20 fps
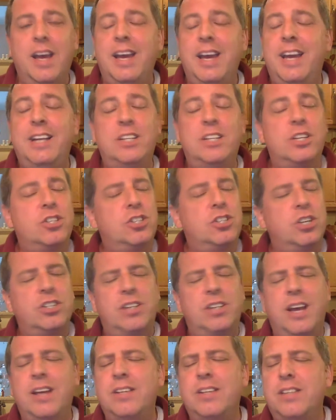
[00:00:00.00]
he does
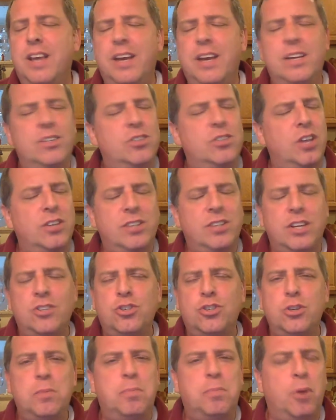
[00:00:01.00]
a
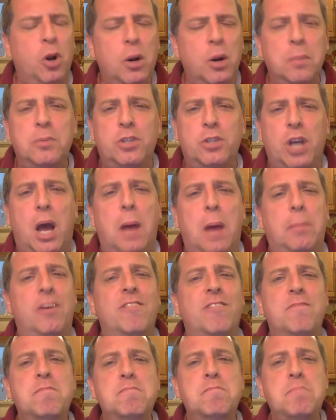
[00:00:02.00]
superb job
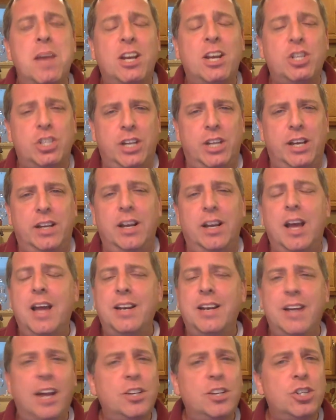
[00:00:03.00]
of meshing
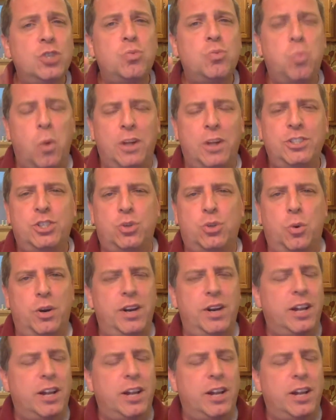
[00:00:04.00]
not just one story,